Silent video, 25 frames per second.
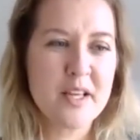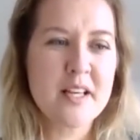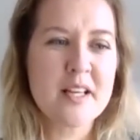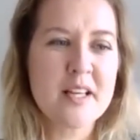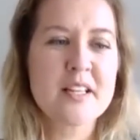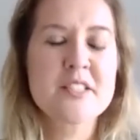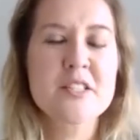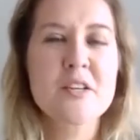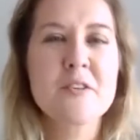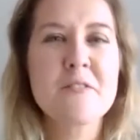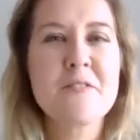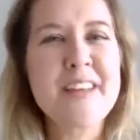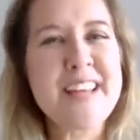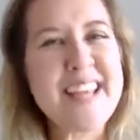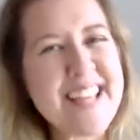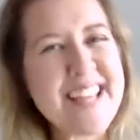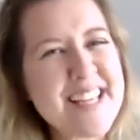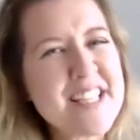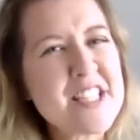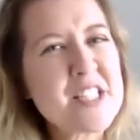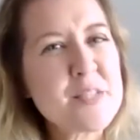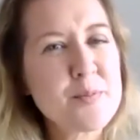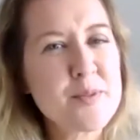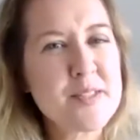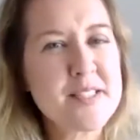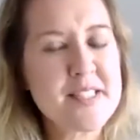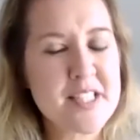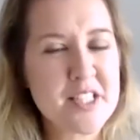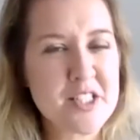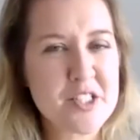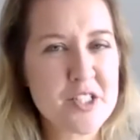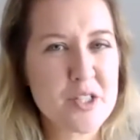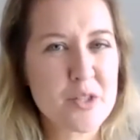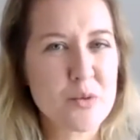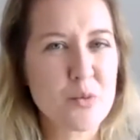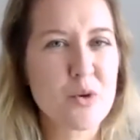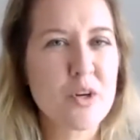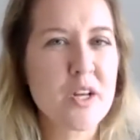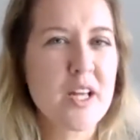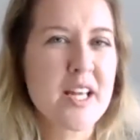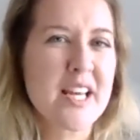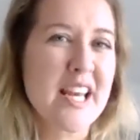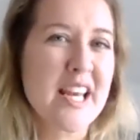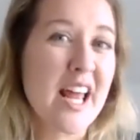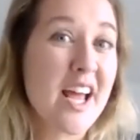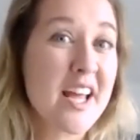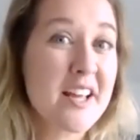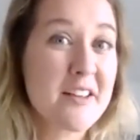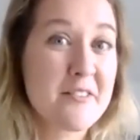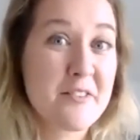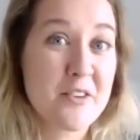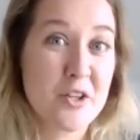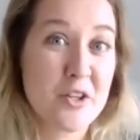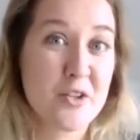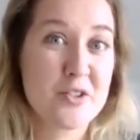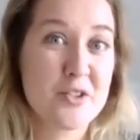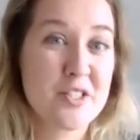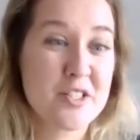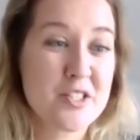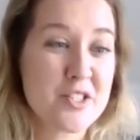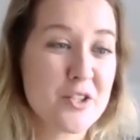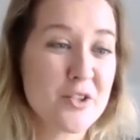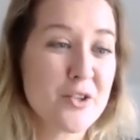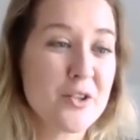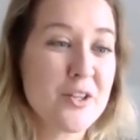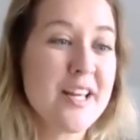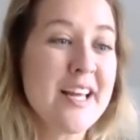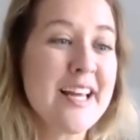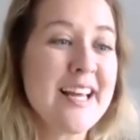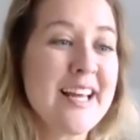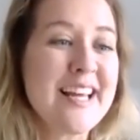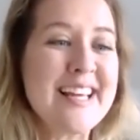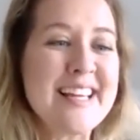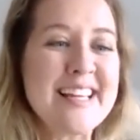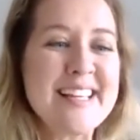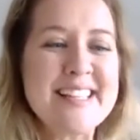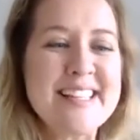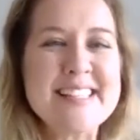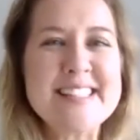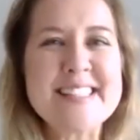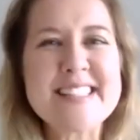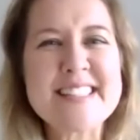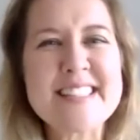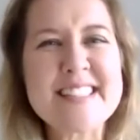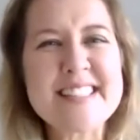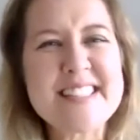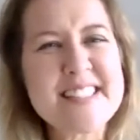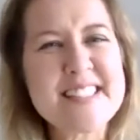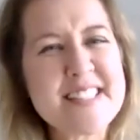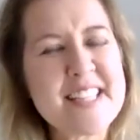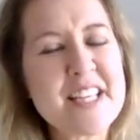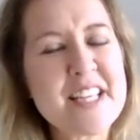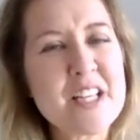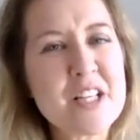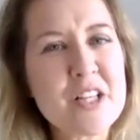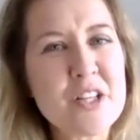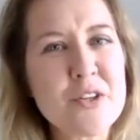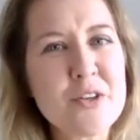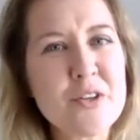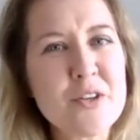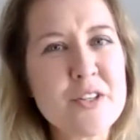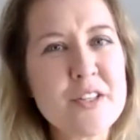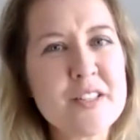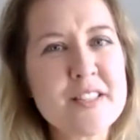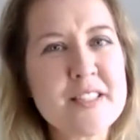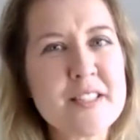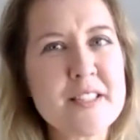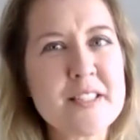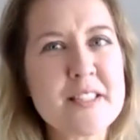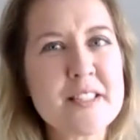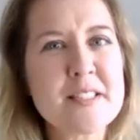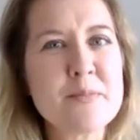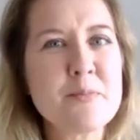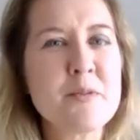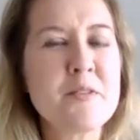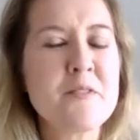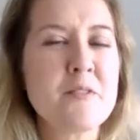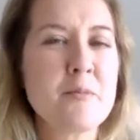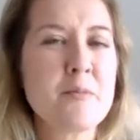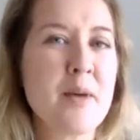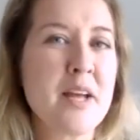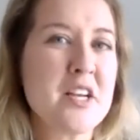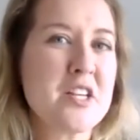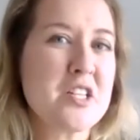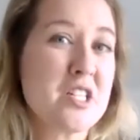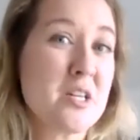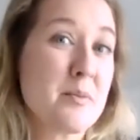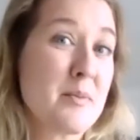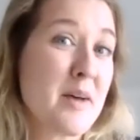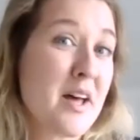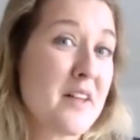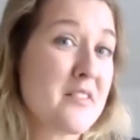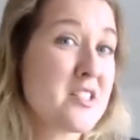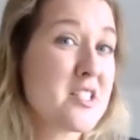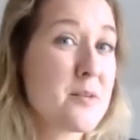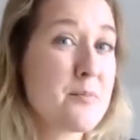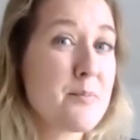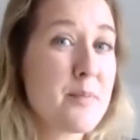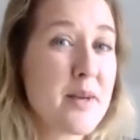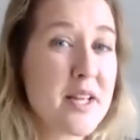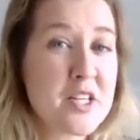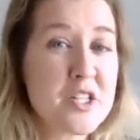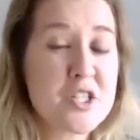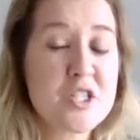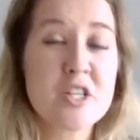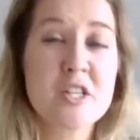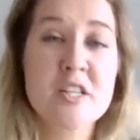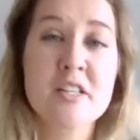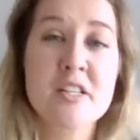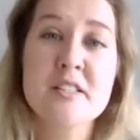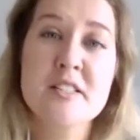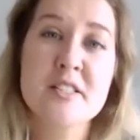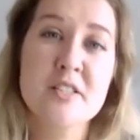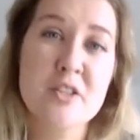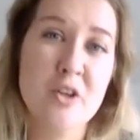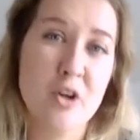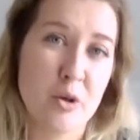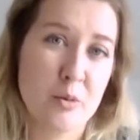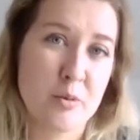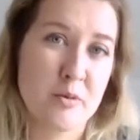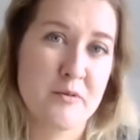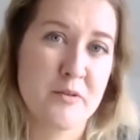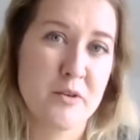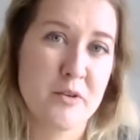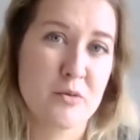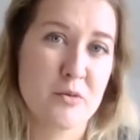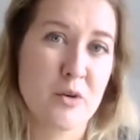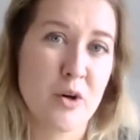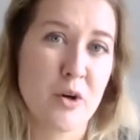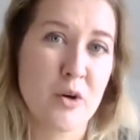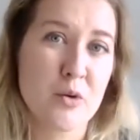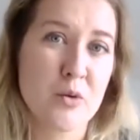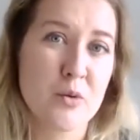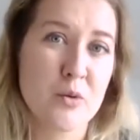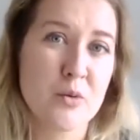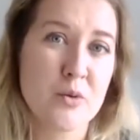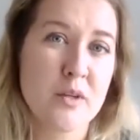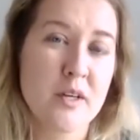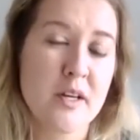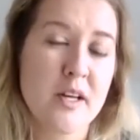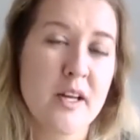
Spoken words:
So for each position, what I'd like for you to do is just include some information about the dimension and scope of your role,